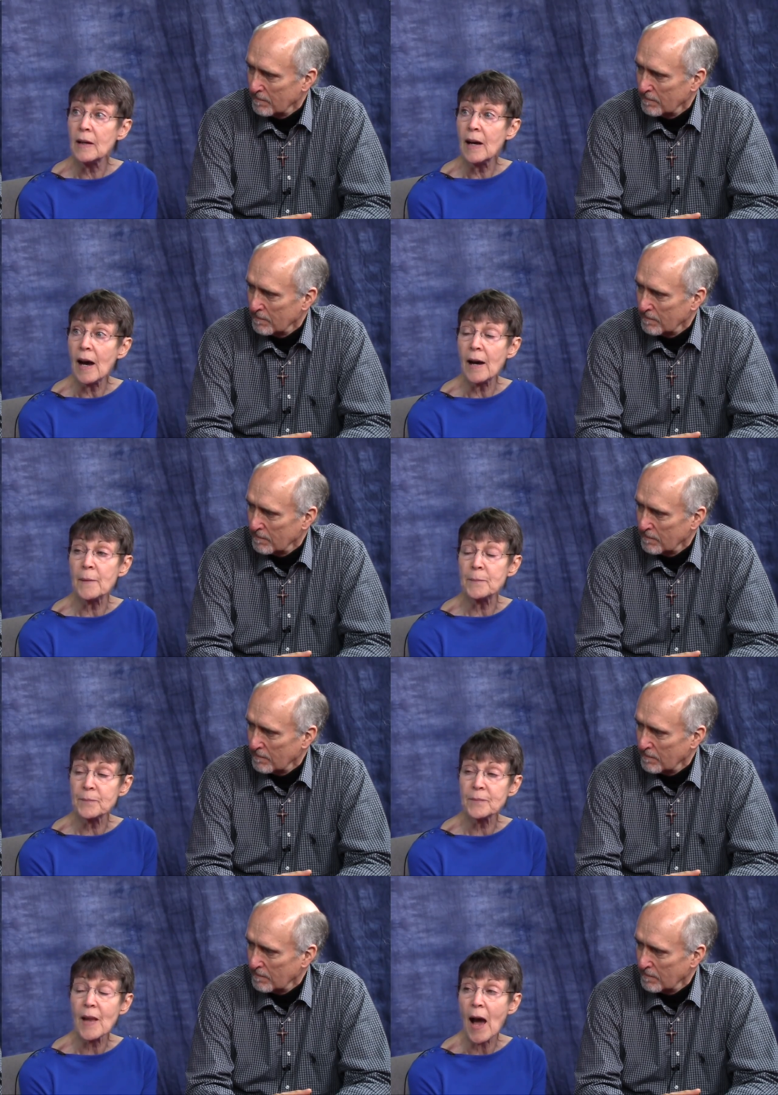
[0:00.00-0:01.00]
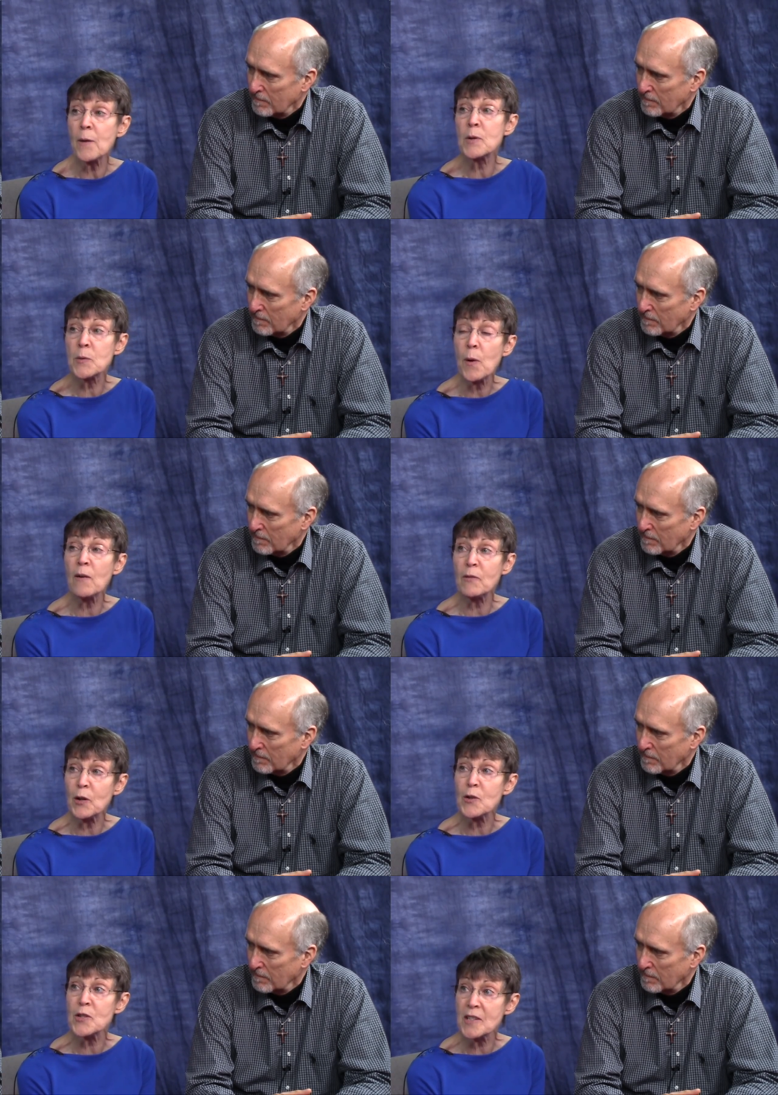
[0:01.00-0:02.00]
Speaker 1: um, I was well
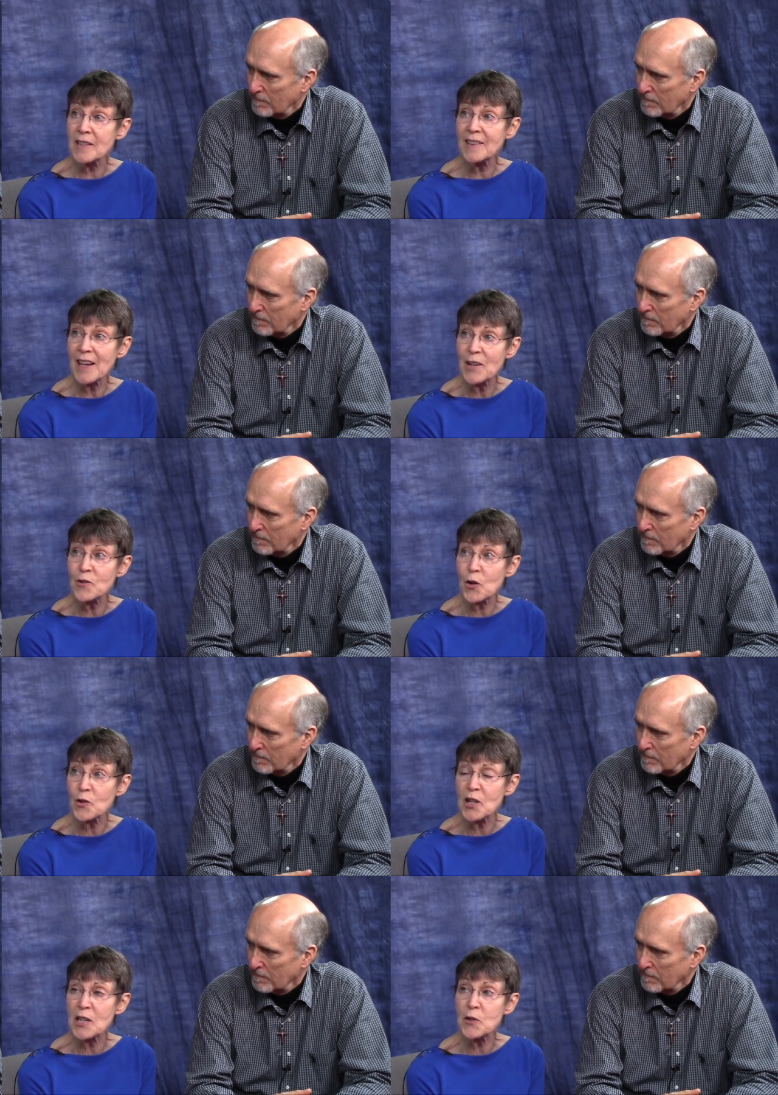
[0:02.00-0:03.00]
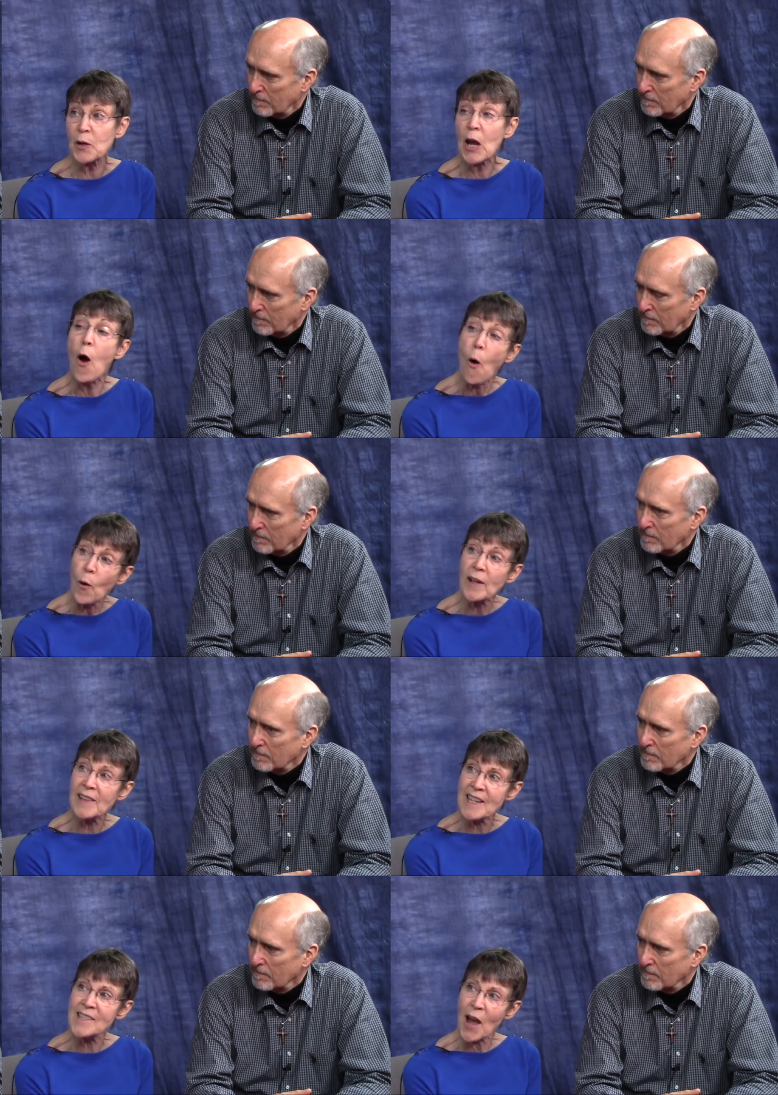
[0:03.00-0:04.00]
versed in church history, well, or at
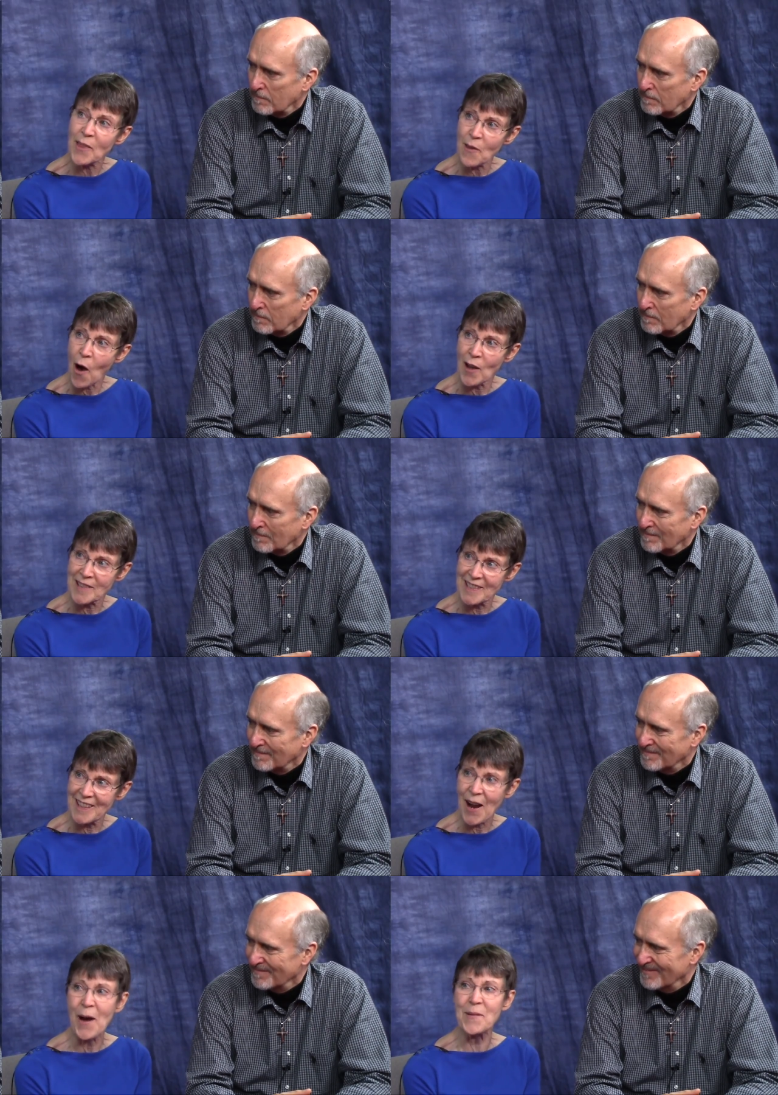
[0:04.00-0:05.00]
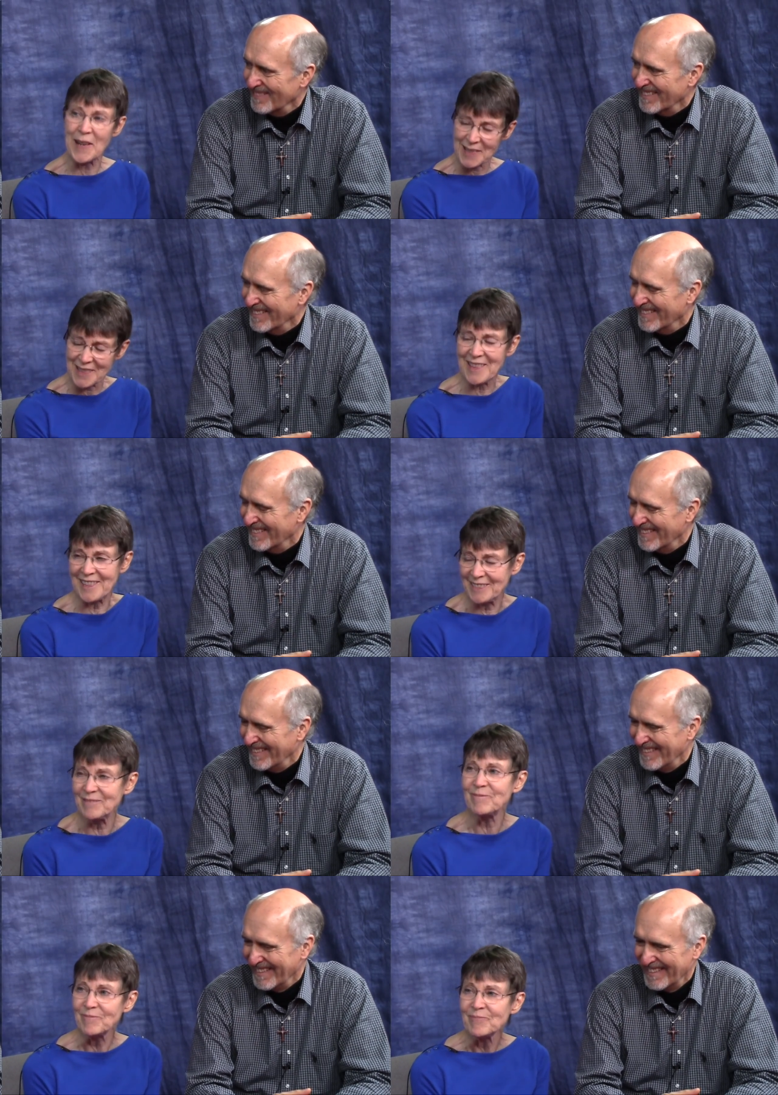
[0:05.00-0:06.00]
think? least I thought yeah. I was. Oh,
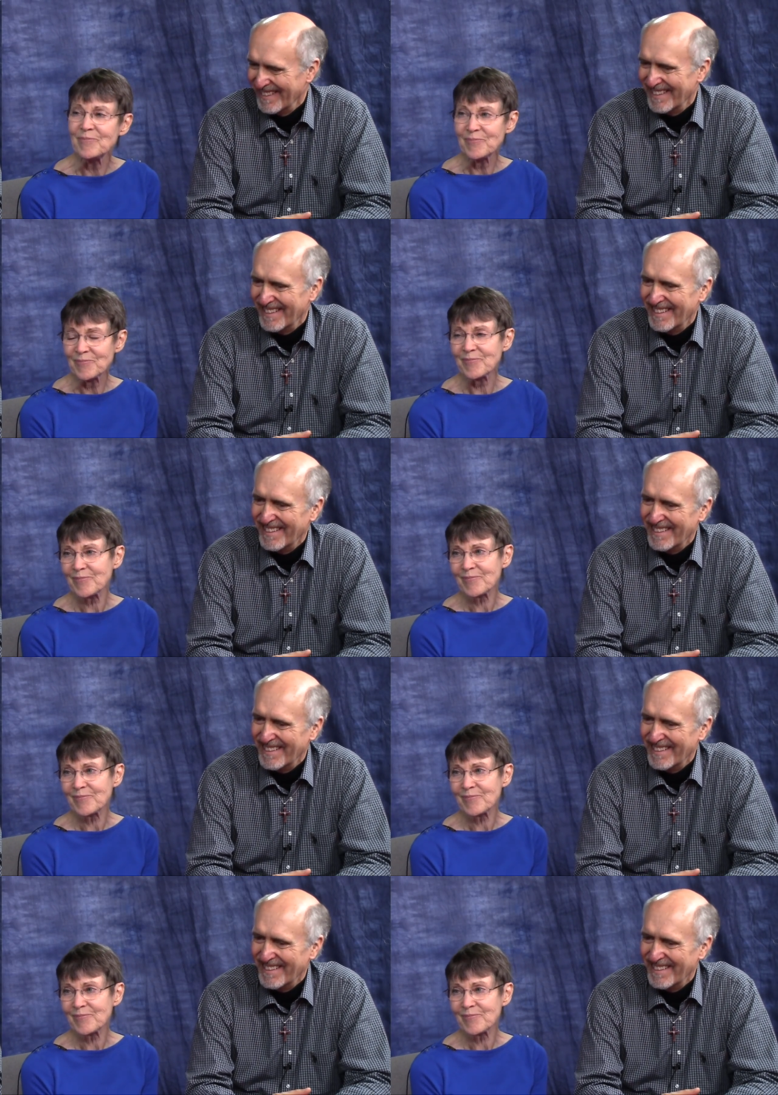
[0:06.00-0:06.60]
that's that's true.